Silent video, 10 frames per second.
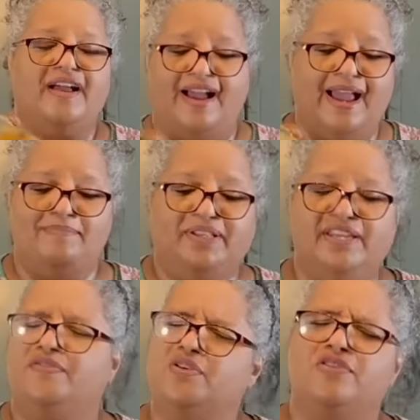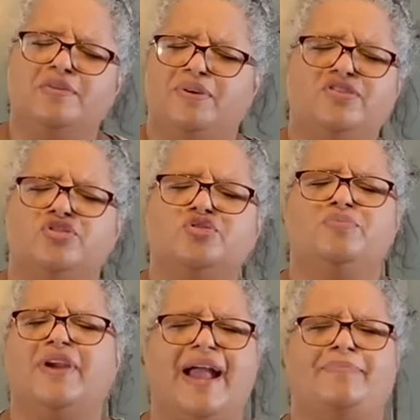I believe you're going to be
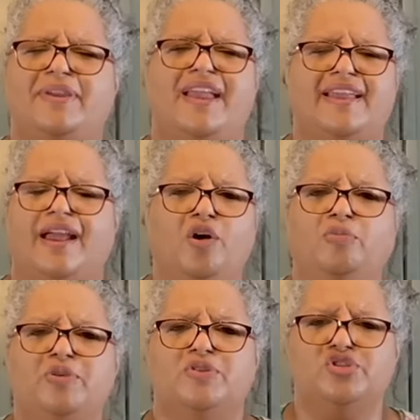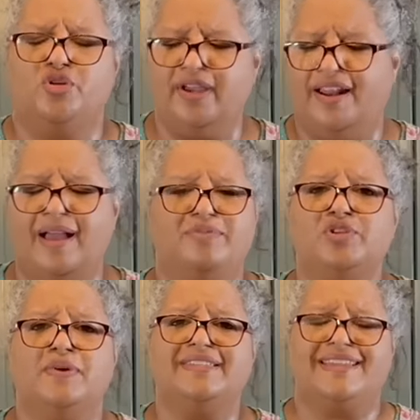super happy, and I hope you enjoy it. I'm
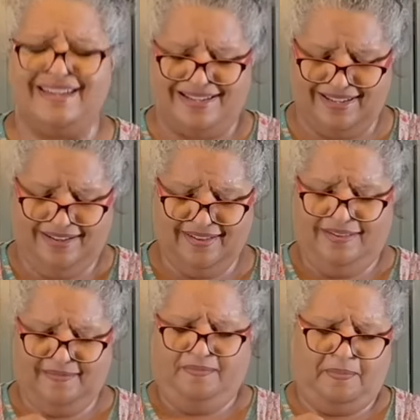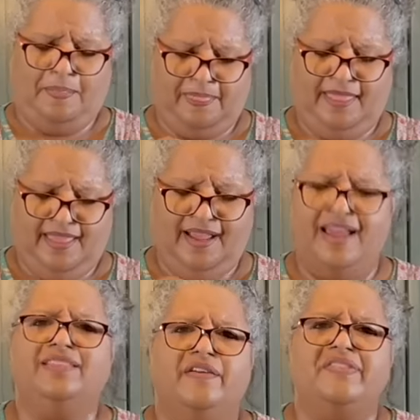so excited. I
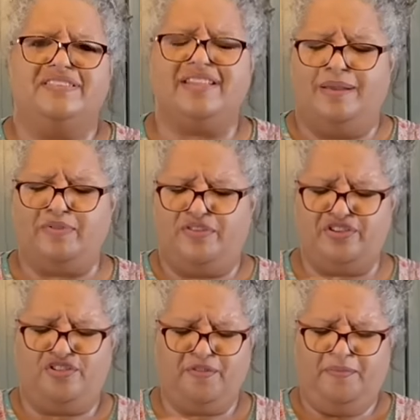love this time of year.